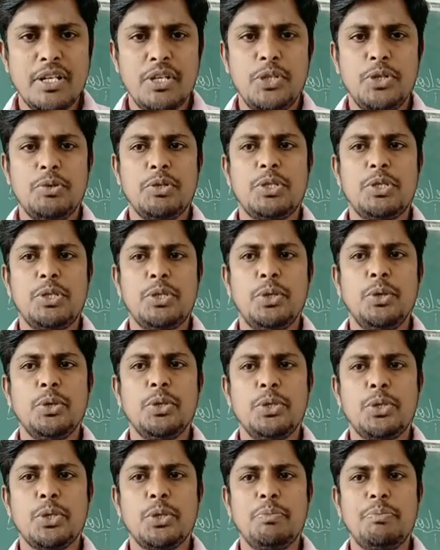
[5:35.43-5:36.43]
Your tone
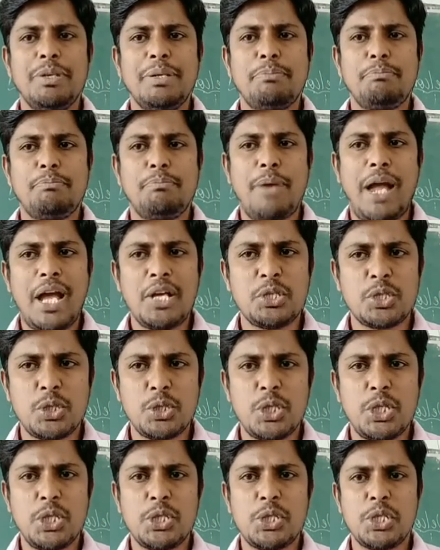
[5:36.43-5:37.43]
should be
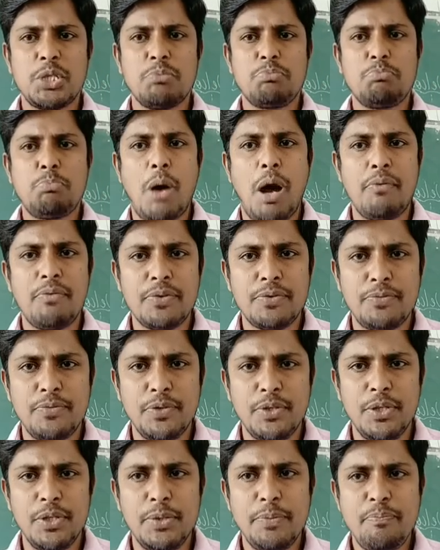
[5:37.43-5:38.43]
passionate and
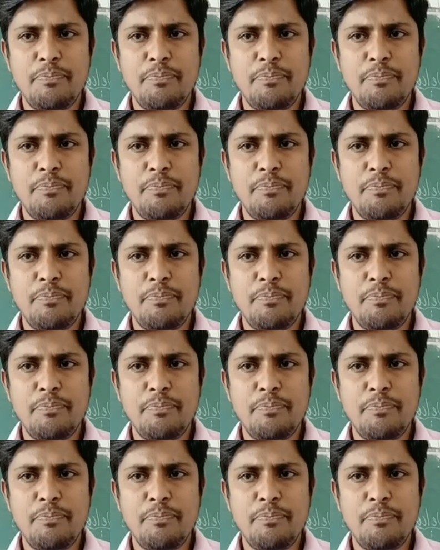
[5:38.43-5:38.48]
powerful,